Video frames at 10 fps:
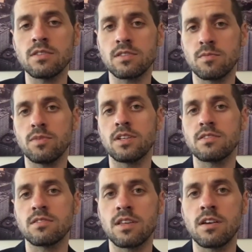and some
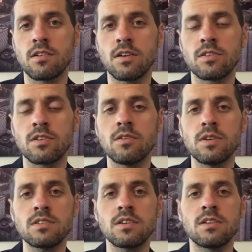places they are
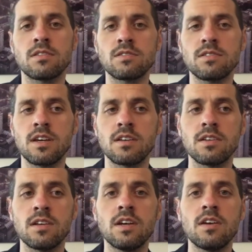ongoing, to understand